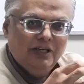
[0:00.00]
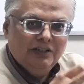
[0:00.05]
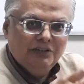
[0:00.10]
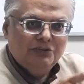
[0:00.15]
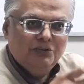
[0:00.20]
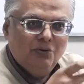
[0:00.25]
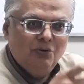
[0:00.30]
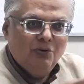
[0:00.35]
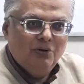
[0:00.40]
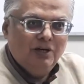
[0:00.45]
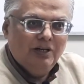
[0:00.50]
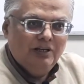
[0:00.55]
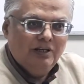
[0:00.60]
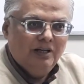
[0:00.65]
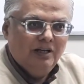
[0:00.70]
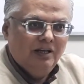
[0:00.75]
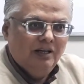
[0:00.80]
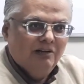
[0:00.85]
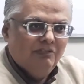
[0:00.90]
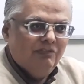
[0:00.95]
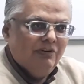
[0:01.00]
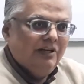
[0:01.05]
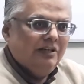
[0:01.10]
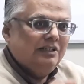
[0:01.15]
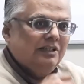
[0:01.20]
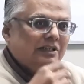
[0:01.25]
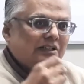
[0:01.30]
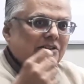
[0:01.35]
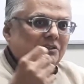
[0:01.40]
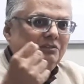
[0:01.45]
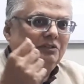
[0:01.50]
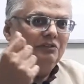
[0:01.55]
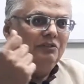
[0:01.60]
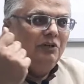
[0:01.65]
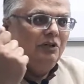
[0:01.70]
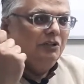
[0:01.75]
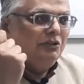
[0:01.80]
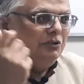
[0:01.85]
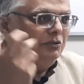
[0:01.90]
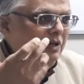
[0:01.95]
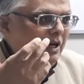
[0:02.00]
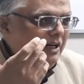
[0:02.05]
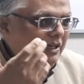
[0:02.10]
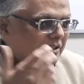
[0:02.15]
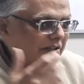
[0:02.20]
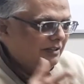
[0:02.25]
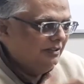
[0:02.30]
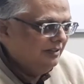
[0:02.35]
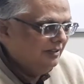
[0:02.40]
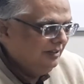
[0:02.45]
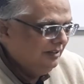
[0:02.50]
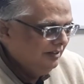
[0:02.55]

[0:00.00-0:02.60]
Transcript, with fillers: slogan, workers of the world unite